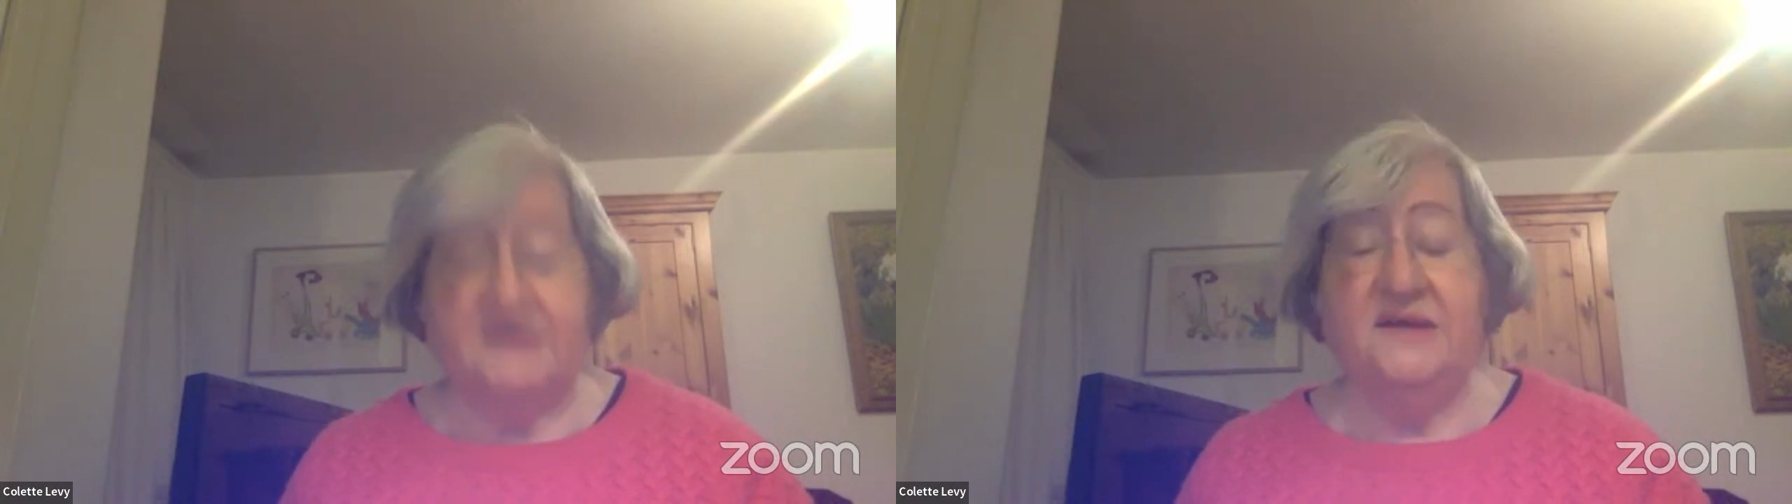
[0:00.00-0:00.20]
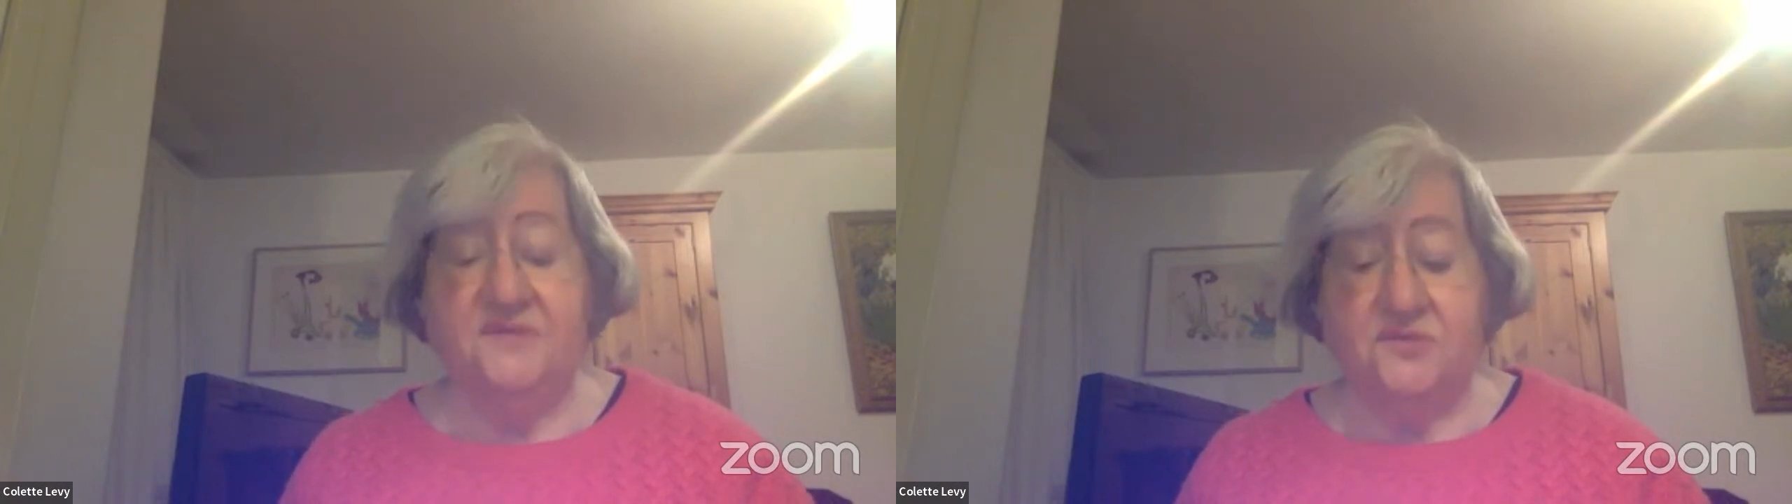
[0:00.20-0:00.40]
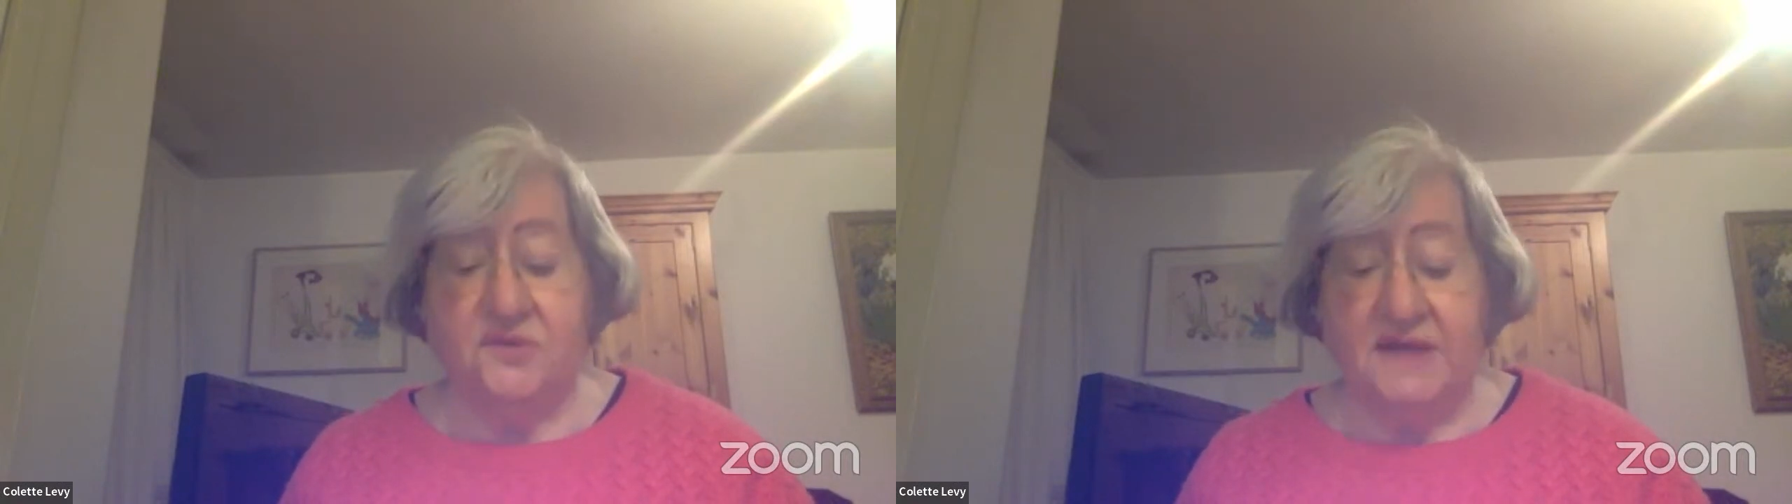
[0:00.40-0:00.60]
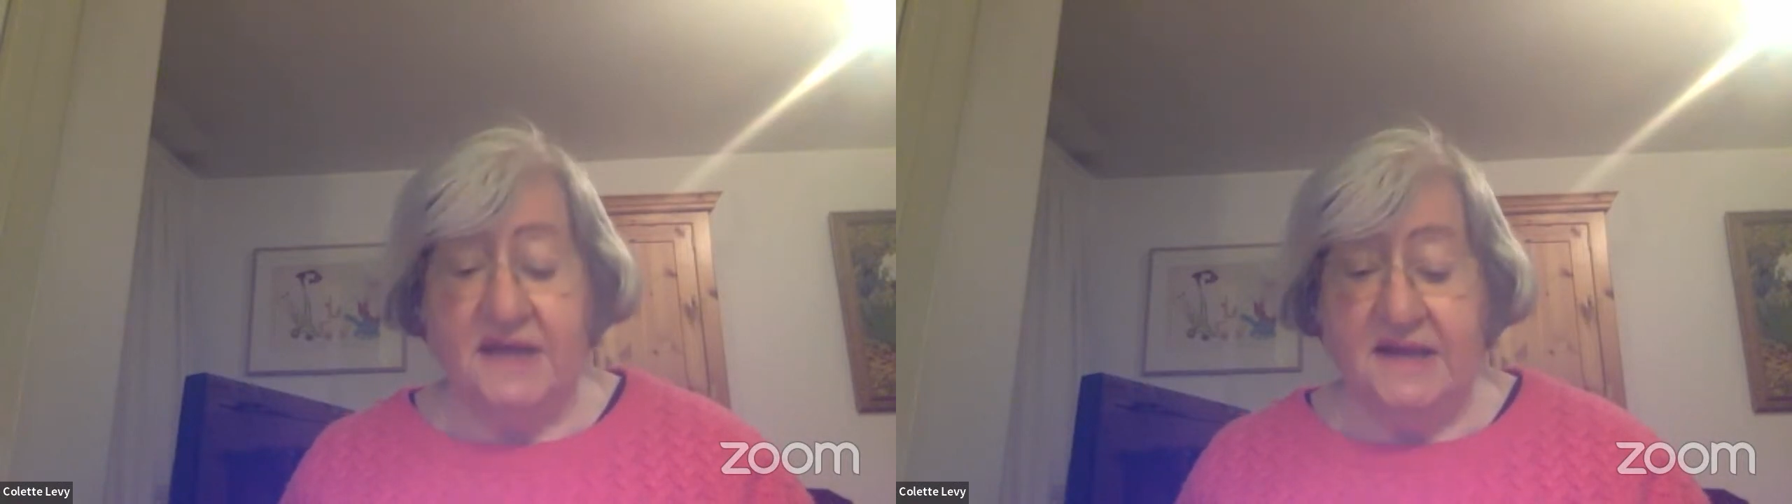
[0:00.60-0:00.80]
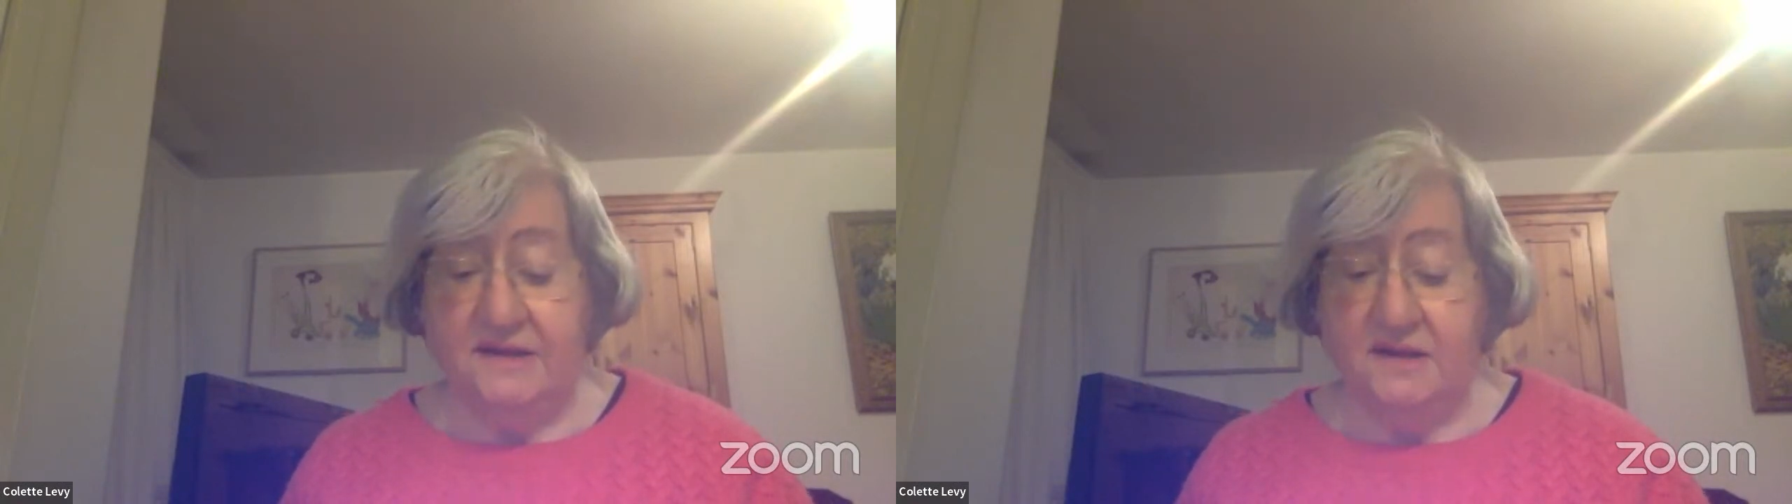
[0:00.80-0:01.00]
never
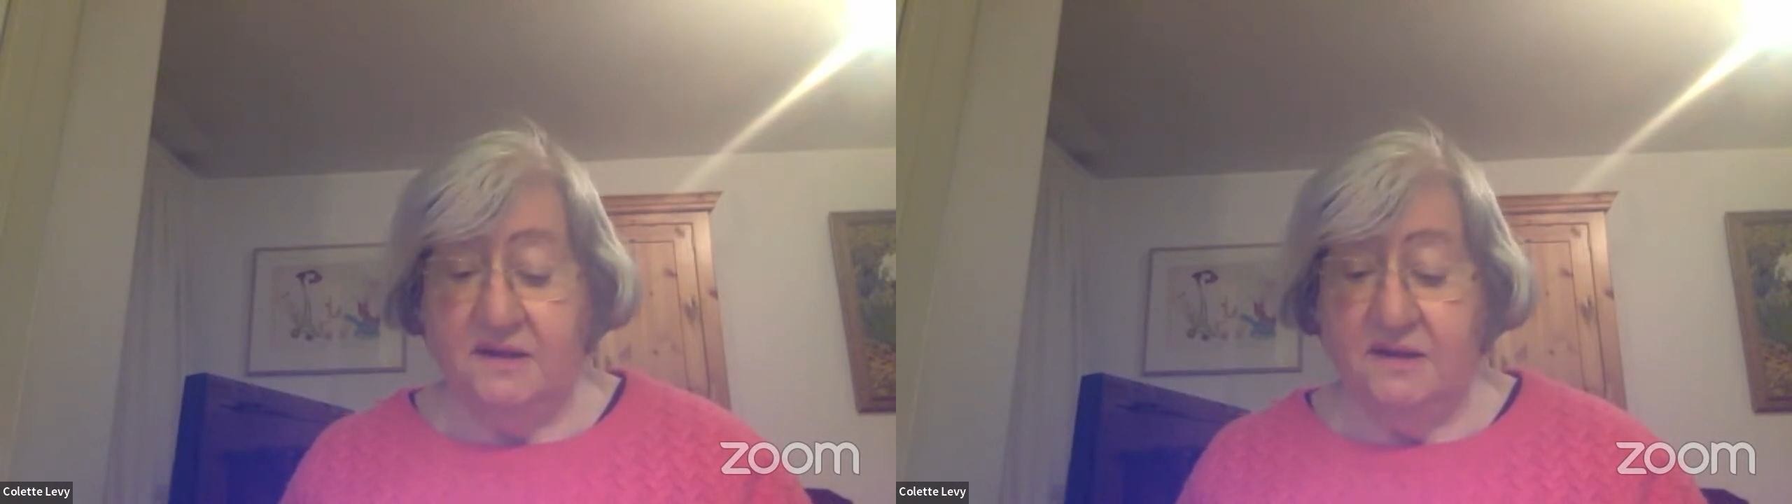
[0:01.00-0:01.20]
again,